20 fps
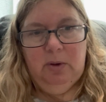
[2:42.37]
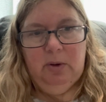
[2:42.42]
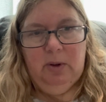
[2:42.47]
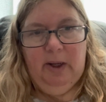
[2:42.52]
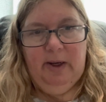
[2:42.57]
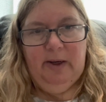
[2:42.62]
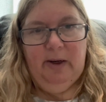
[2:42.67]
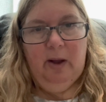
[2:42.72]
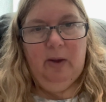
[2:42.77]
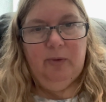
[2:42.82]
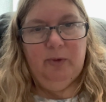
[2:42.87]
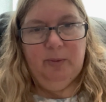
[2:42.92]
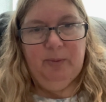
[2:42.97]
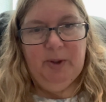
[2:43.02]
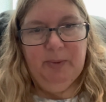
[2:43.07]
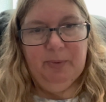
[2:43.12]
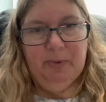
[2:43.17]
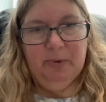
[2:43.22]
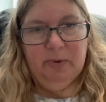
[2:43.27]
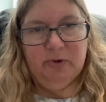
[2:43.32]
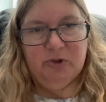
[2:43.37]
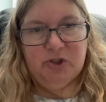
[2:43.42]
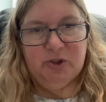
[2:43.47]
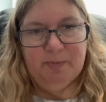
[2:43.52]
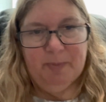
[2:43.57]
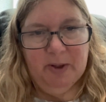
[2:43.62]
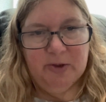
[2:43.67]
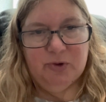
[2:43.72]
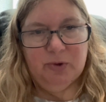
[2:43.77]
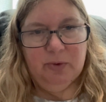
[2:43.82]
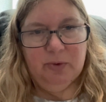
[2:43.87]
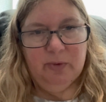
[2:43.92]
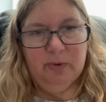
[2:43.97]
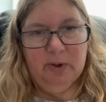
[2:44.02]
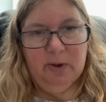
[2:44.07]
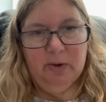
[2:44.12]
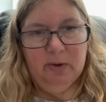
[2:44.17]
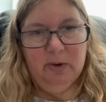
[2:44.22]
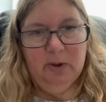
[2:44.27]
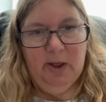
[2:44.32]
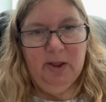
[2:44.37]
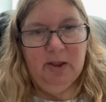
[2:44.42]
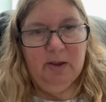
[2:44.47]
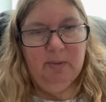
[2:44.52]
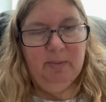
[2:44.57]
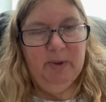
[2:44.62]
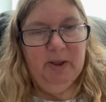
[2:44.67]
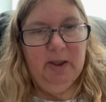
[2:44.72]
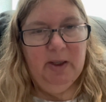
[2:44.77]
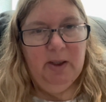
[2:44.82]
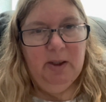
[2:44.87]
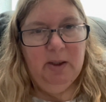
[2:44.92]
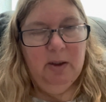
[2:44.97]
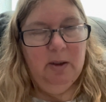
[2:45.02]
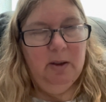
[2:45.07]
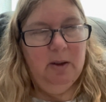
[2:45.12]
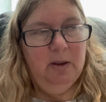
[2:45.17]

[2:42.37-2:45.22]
and other people are special that are like me,